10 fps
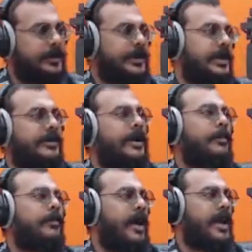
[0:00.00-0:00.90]
Jasrin. Now,
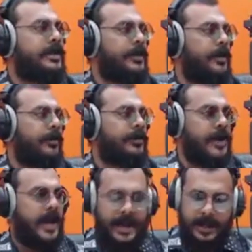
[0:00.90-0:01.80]
before I let you go for
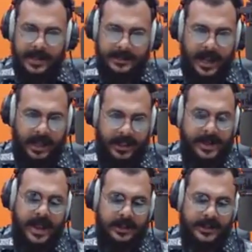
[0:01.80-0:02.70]
today, is there
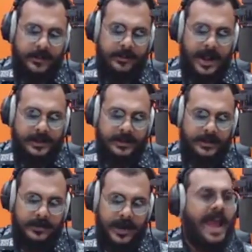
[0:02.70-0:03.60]
anything else that you would like
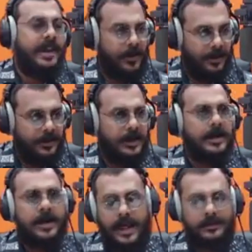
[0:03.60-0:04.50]
to add on,
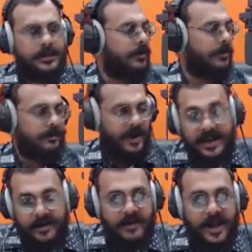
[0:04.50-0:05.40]
like sort of a
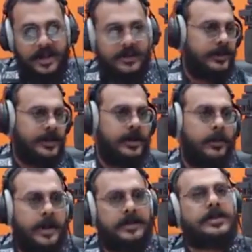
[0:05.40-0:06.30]
final advice or a
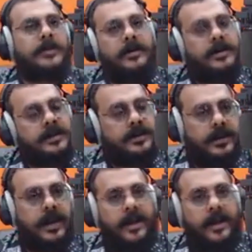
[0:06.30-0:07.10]
take-home message for our listeners today?